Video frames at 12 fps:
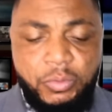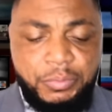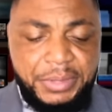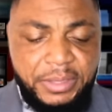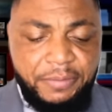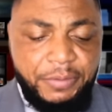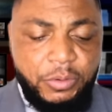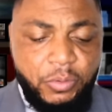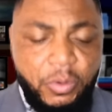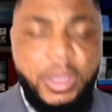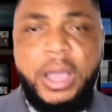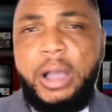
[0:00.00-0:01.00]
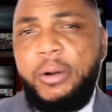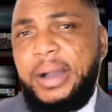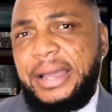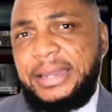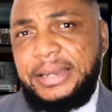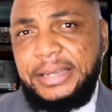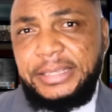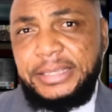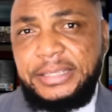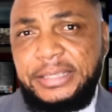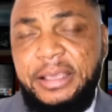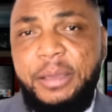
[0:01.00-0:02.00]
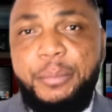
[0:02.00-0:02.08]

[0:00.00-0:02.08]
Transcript: we'll be giving you our analysis